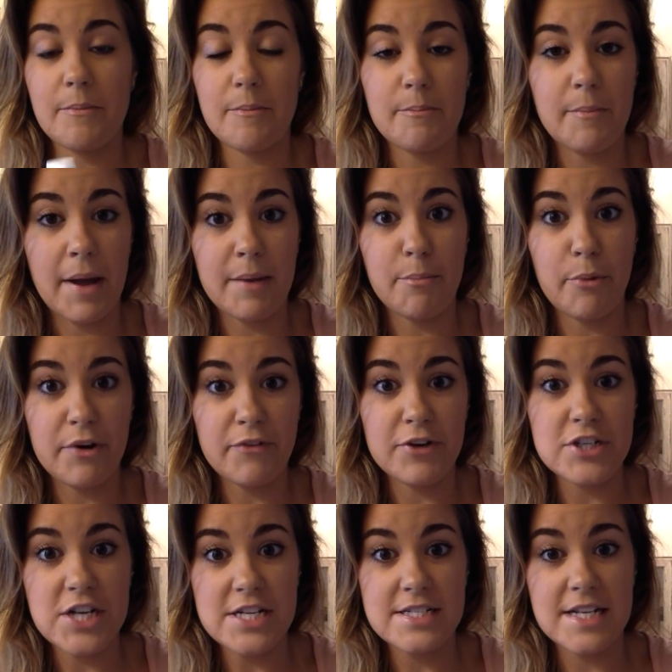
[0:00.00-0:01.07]
my
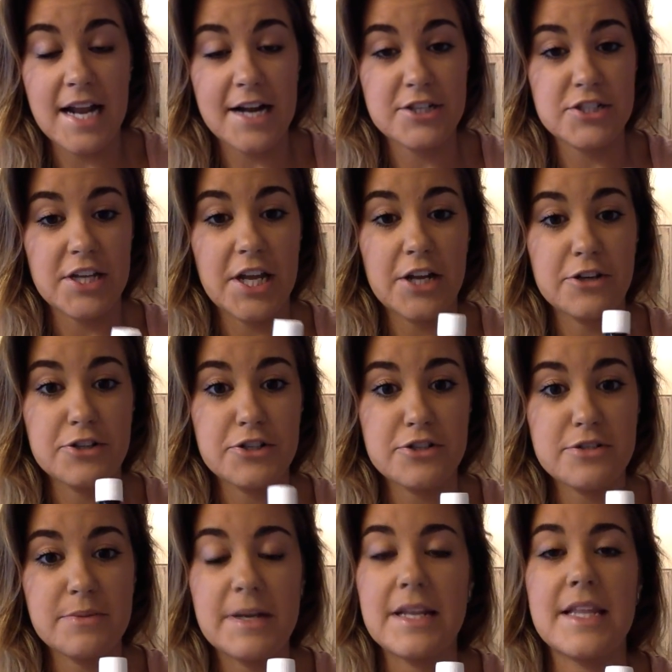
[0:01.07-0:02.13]
boyfriend Justin actually
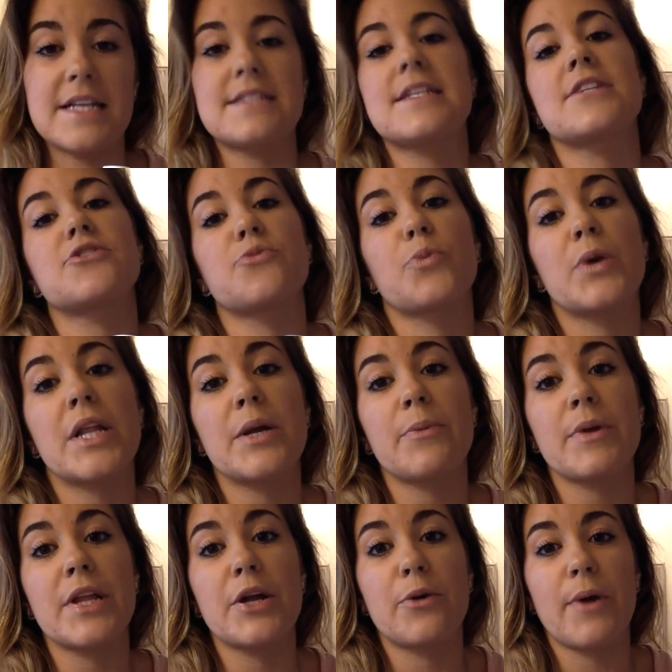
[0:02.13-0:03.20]
introduced me to this. It's
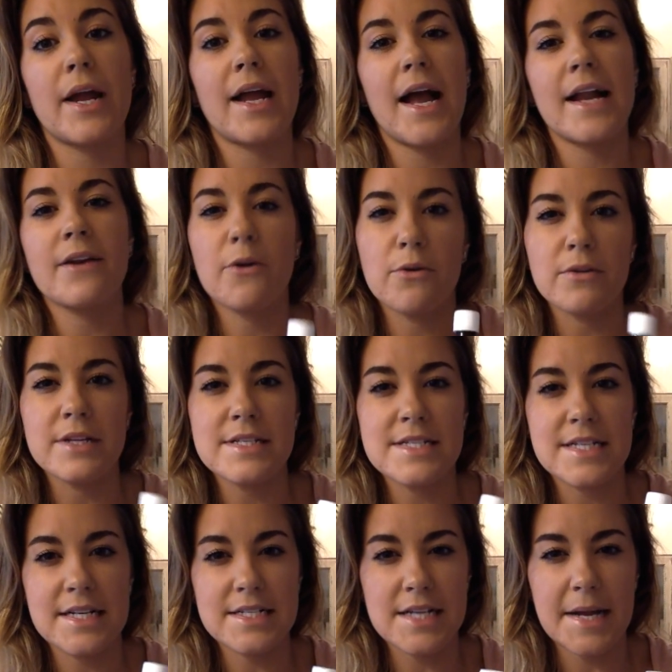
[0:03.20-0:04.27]
really great kind of
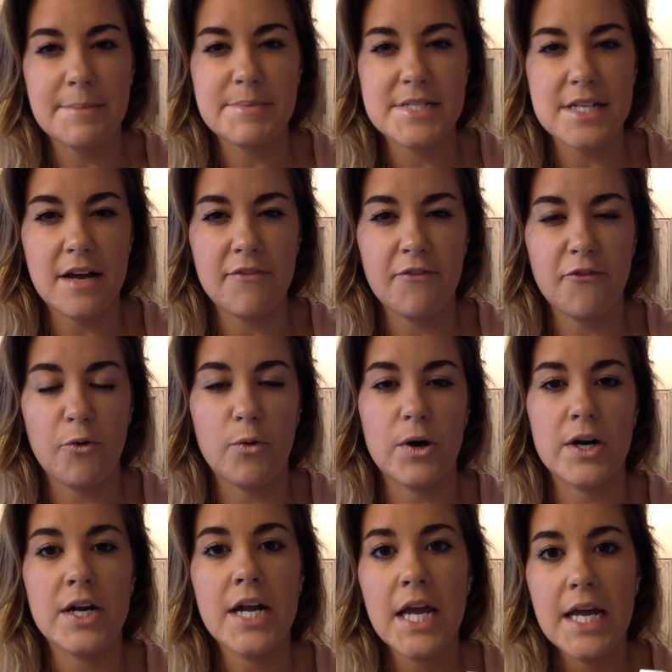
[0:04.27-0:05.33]
holistic type stuff
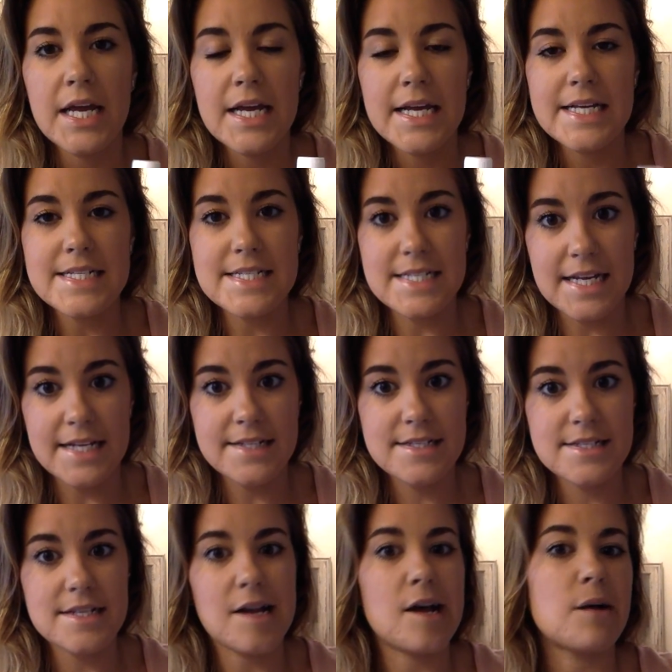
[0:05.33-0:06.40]
for
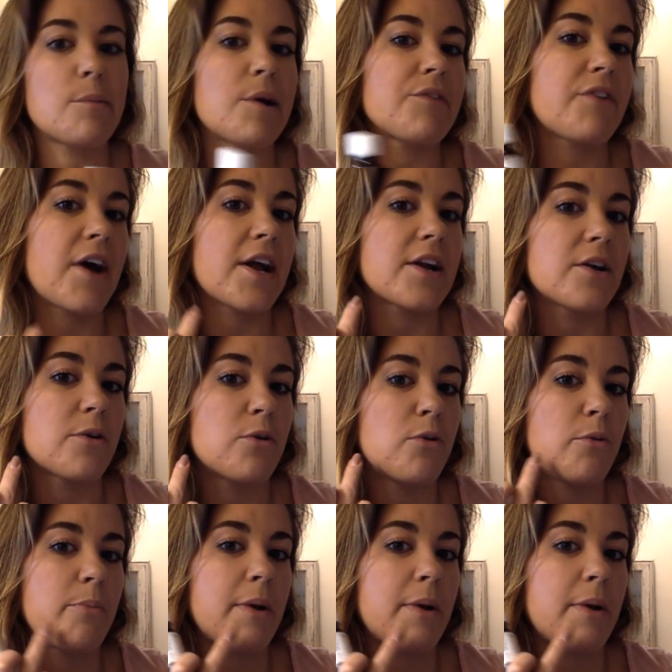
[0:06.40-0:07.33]
zits. I've had a whole